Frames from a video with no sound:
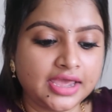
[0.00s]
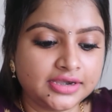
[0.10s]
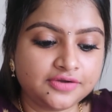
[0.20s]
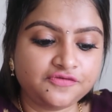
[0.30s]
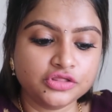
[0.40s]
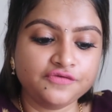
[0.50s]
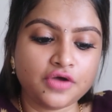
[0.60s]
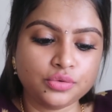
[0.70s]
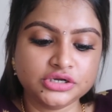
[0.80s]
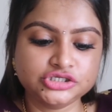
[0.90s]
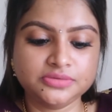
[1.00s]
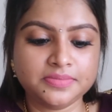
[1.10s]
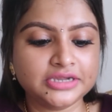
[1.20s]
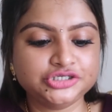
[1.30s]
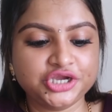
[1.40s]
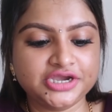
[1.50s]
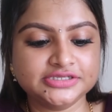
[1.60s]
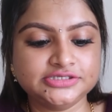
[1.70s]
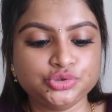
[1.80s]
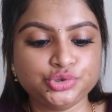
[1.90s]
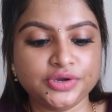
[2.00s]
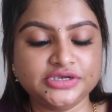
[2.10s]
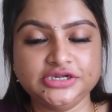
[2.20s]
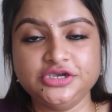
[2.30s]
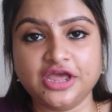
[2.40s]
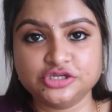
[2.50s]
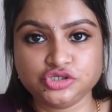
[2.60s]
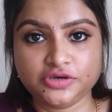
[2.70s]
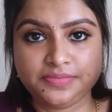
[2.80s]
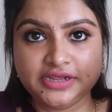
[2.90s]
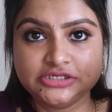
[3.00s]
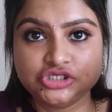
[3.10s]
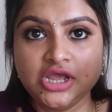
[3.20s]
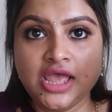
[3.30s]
And for the foundation, my shade is 220 Natural Beach.